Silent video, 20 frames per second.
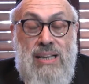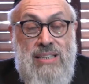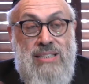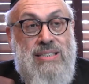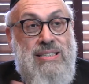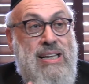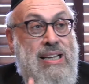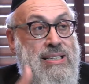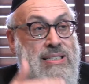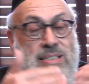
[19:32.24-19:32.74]

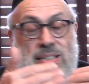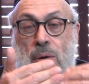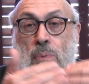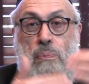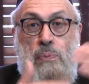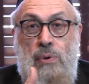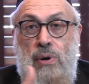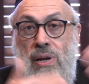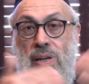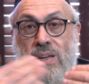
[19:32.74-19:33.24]
not
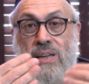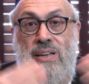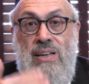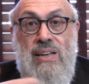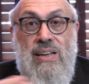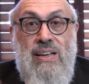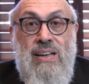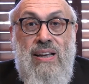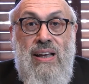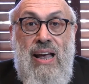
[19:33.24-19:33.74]
separating
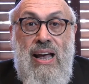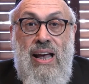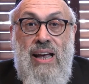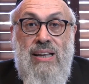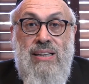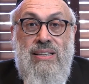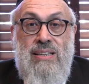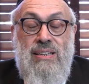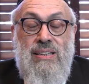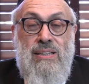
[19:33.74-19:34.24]

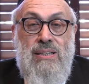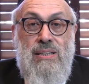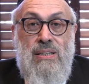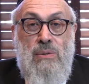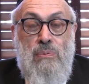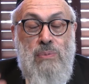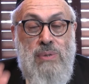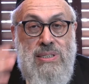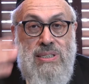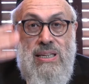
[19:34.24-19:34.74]
the
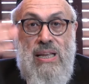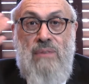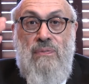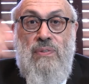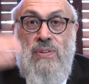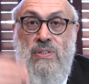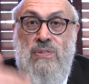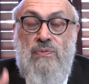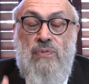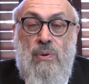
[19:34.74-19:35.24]

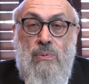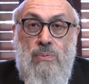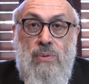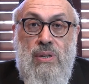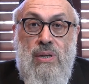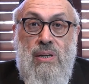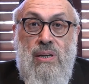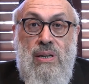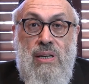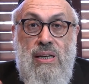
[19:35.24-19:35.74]
mitznefes from
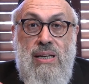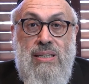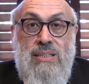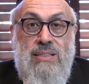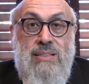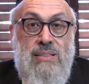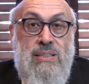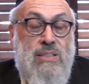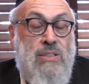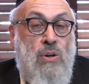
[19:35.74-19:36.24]
the.
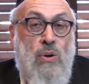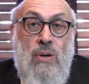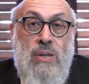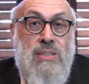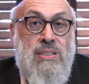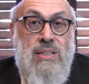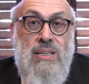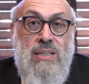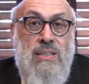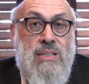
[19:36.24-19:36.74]
There's no
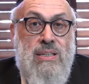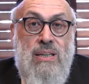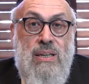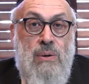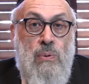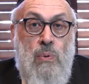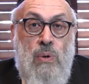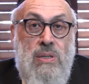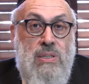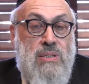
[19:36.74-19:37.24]
chatzitza there.
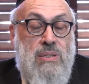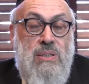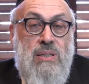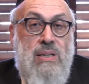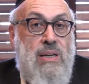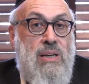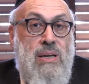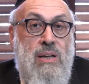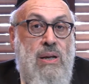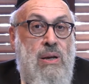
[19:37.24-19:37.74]

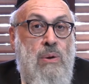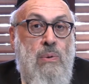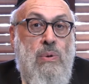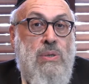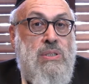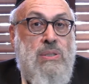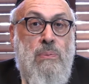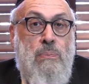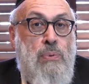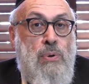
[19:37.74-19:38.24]
What's
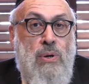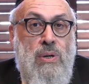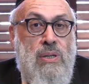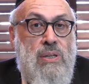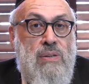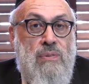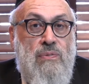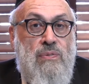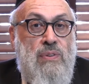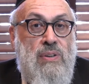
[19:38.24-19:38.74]
the point
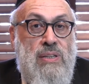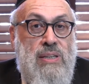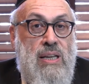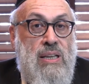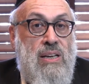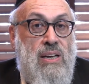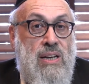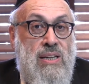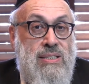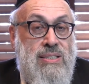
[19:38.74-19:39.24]
of tefillin and
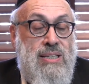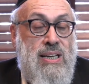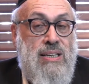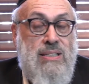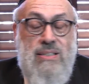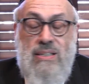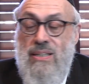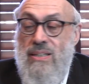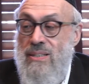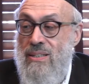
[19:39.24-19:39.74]
the
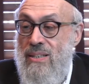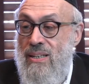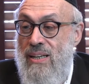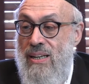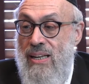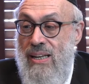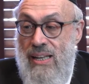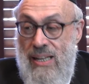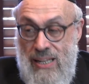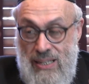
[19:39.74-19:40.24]
chatzitzas?
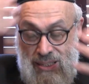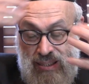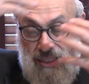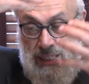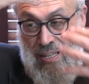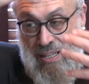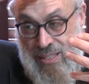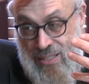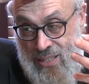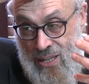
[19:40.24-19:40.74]

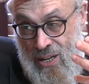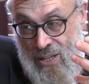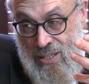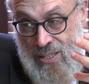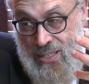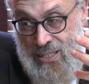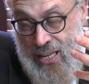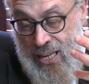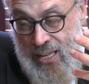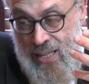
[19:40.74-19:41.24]
It's on
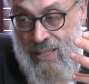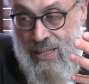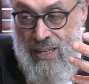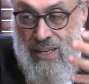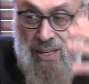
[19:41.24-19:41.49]
his head.